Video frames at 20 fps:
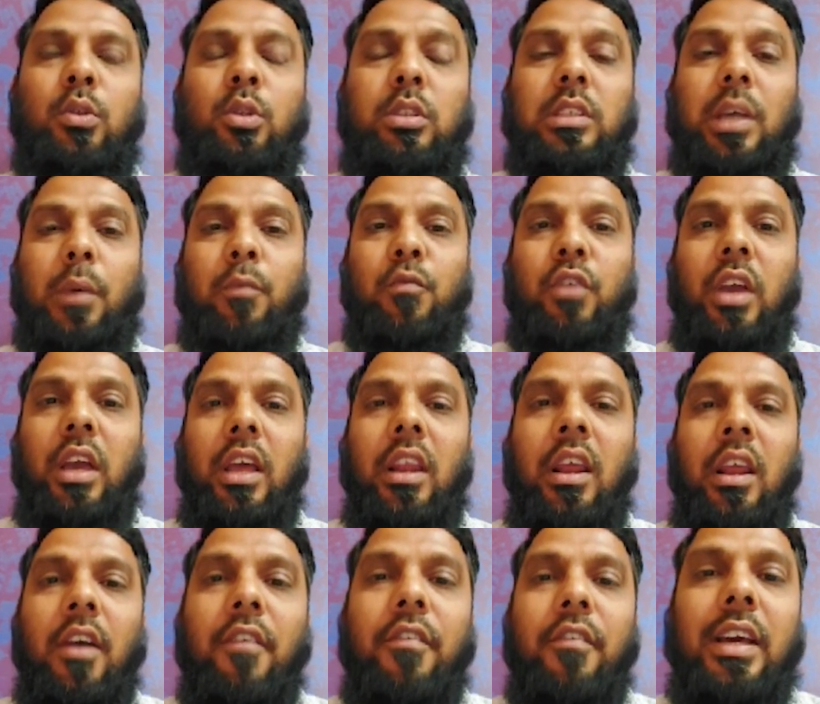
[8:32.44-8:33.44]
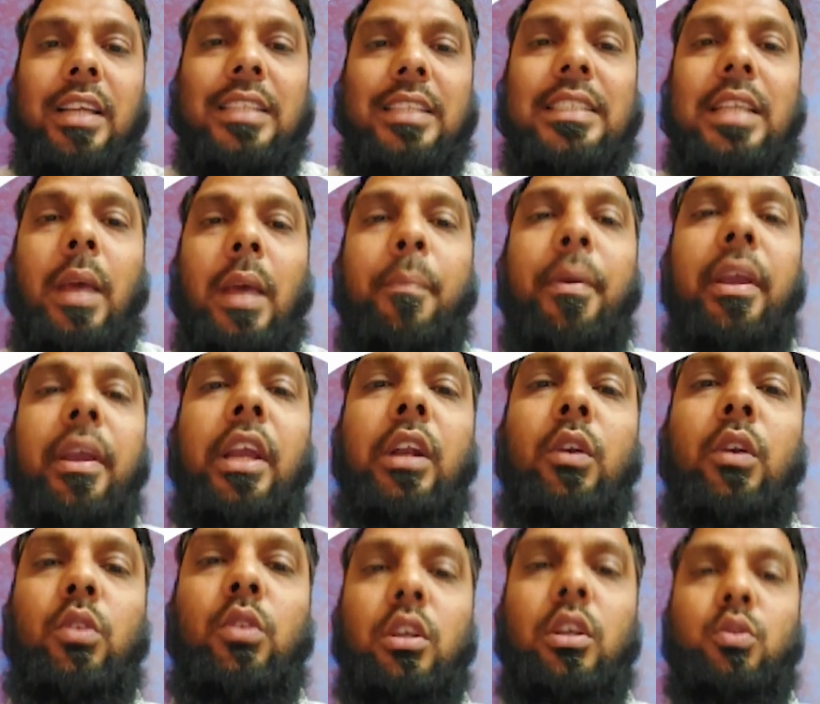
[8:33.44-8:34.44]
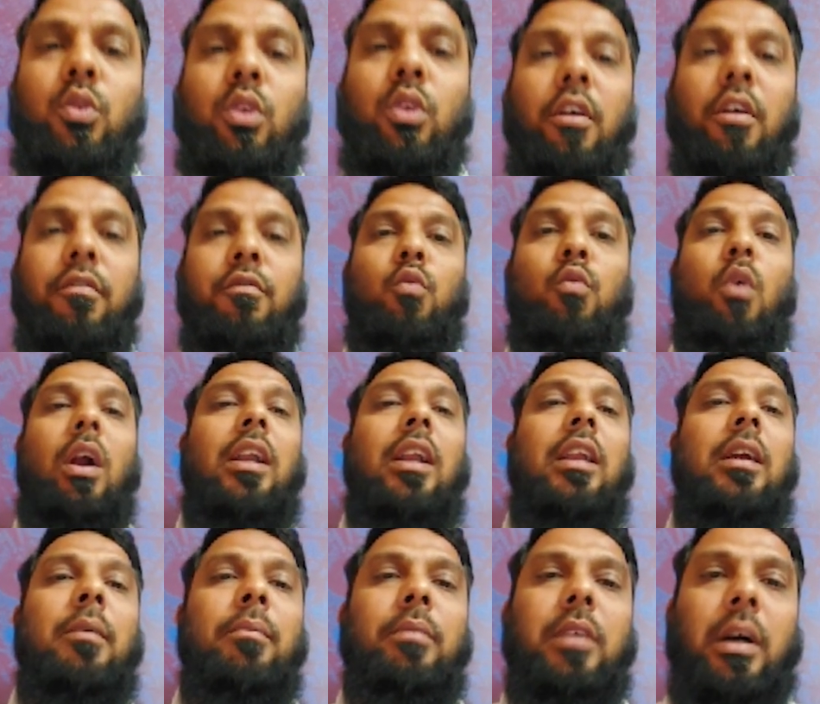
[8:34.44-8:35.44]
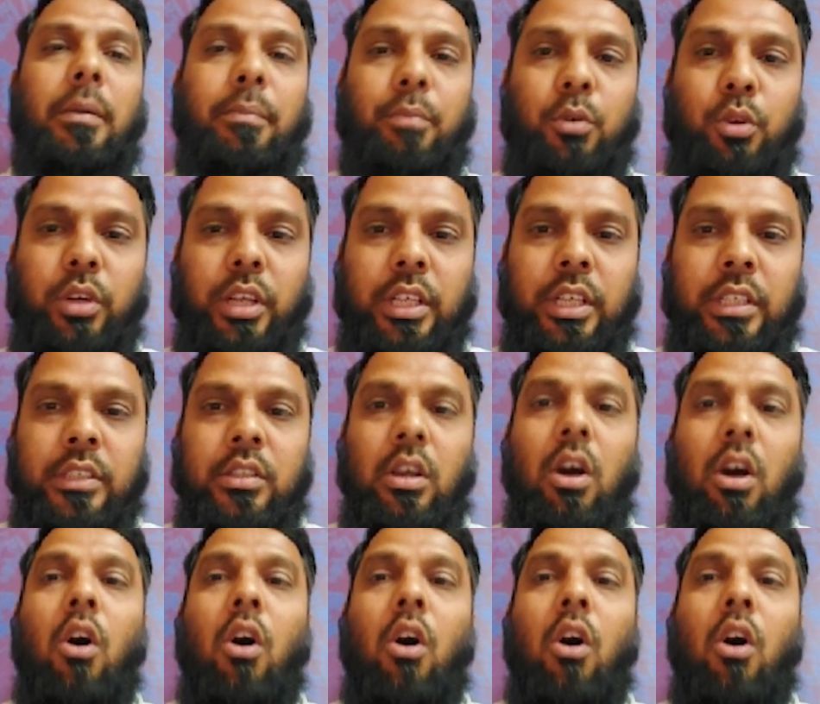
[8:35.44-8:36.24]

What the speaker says: So somewhere we are stepping into the zone of quantum computings